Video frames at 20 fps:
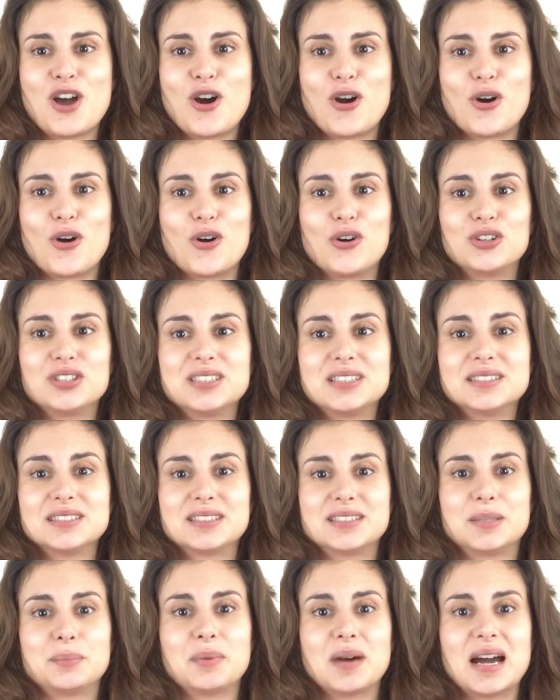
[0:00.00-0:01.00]
holding the
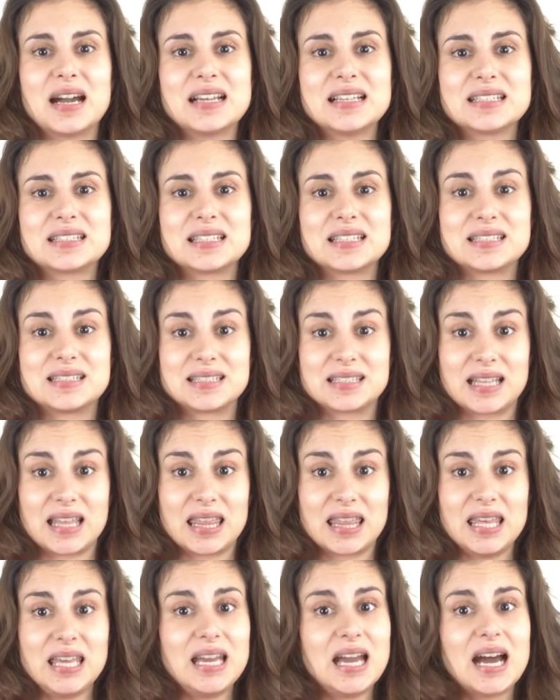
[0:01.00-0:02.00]
device
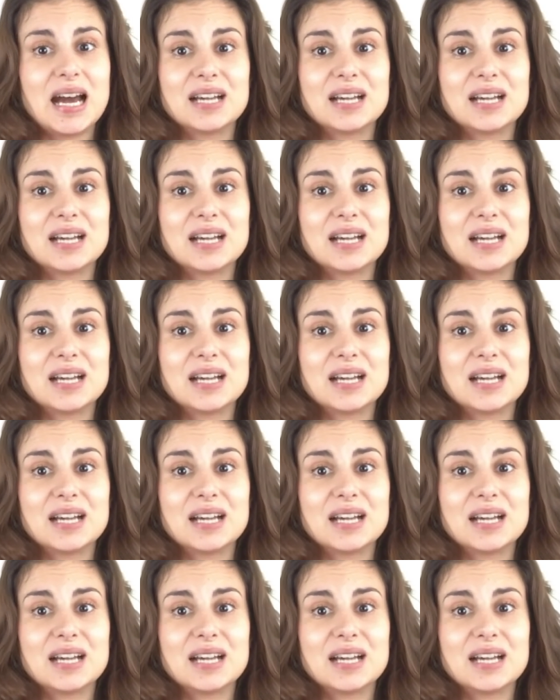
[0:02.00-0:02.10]
steady,